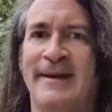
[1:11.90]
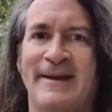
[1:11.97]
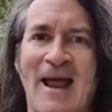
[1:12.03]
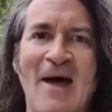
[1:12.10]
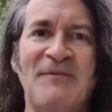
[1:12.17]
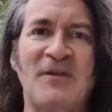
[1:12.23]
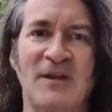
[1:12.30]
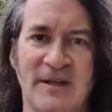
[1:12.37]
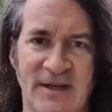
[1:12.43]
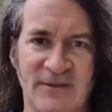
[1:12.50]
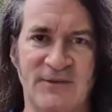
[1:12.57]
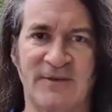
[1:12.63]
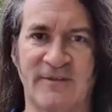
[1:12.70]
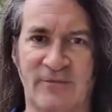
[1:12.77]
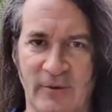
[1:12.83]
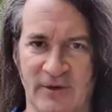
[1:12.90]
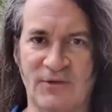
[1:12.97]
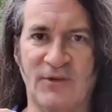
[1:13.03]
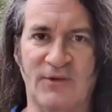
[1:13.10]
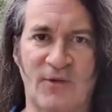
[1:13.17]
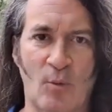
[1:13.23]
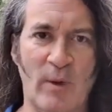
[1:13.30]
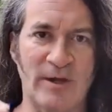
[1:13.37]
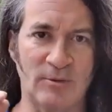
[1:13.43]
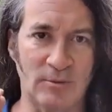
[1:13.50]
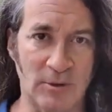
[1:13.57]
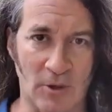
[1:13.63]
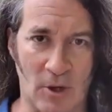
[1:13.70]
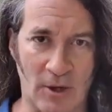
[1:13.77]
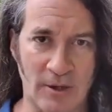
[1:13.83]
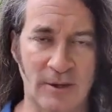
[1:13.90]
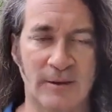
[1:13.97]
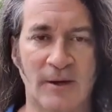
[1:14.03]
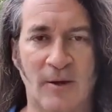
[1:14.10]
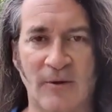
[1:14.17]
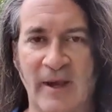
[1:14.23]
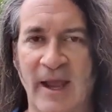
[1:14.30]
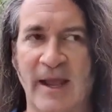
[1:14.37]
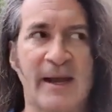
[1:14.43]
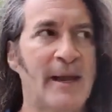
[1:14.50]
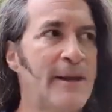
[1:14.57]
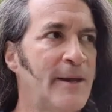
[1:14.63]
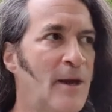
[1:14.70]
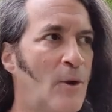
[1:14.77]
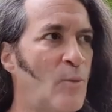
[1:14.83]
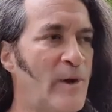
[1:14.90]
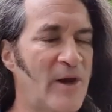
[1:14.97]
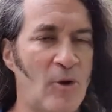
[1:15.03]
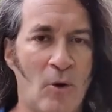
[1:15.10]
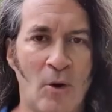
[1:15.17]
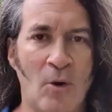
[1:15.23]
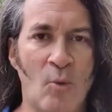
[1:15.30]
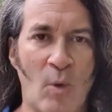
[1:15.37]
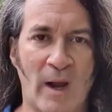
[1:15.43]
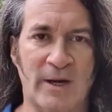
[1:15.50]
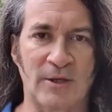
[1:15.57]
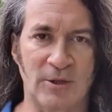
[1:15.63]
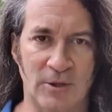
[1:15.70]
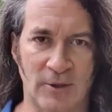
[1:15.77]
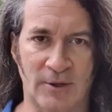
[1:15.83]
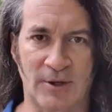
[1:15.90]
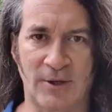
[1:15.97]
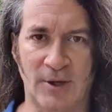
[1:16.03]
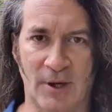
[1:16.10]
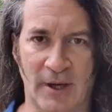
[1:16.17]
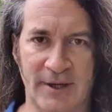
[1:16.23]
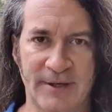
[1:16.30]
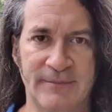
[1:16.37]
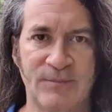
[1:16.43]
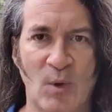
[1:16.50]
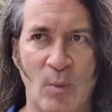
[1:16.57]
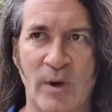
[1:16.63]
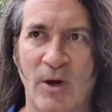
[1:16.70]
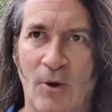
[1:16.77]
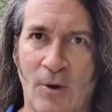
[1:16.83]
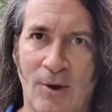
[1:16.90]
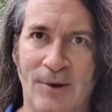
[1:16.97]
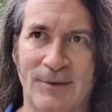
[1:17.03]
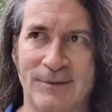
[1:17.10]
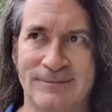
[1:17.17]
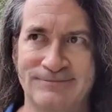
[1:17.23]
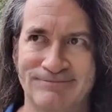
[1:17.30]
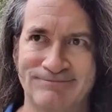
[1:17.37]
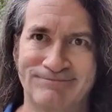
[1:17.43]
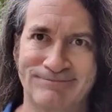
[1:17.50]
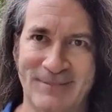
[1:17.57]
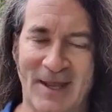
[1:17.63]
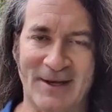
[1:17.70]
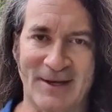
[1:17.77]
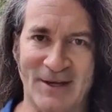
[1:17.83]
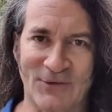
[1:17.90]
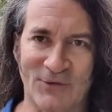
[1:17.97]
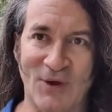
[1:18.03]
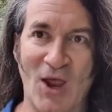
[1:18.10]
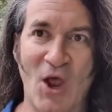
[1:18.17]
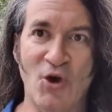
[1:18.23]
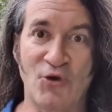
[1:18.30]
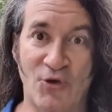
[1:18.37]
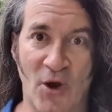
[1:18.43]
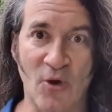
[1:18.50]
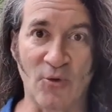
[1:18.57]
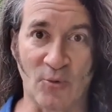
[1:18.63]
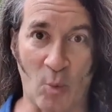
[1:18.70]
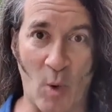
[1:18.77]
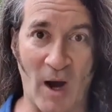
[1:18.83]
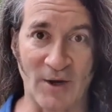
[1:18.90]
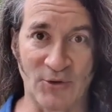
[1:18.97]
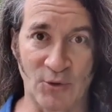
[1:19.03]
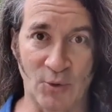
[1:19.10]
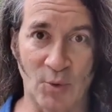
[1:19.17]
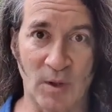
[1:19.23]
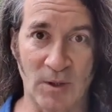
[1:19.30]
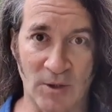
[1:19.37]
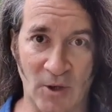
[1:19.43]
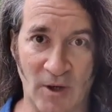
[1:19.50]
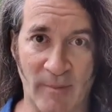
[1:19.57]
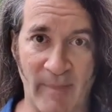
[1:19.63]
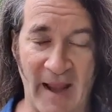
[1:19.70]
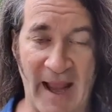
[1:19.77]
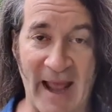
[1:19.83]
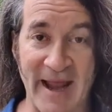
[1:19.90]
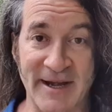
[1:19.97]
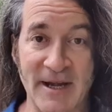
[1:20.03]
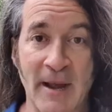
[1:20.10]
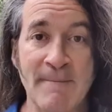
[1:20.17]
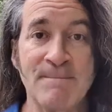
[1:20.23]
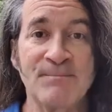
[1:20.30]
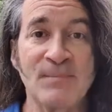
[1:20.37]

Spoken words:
Not the least of which is the way you look, okay? We all want to look good. We all, at least, don't want to look bad.